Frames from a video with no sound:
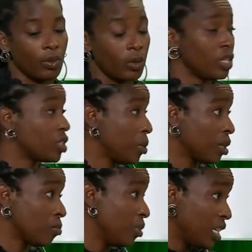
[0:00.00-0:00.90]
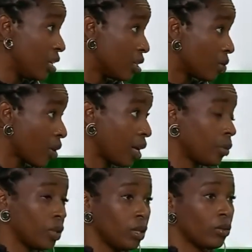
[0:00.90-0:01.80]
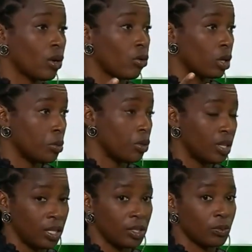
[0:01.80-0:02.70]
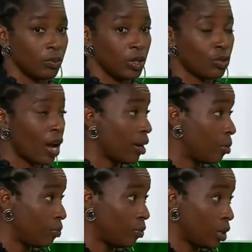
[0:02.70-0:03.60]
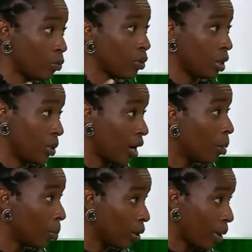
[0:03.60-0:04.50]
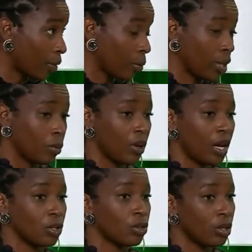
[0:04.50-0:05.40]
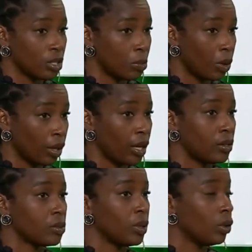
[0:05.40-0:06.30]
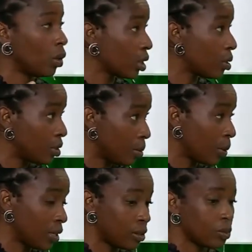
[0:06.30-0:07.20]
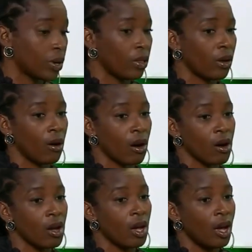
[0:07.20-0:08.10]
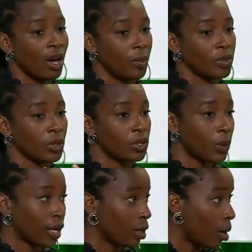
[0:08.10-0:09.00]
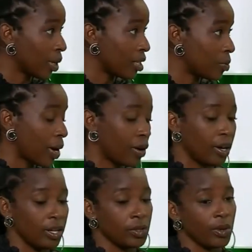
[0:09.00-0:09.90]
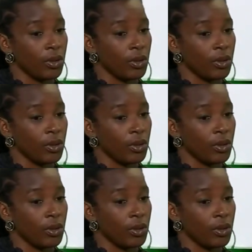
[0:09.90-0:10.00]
There needs to be need, right? We go to communities, we try to really be humble about the way that we enter into markets. We look to see places where there are socioeconomic disparities, where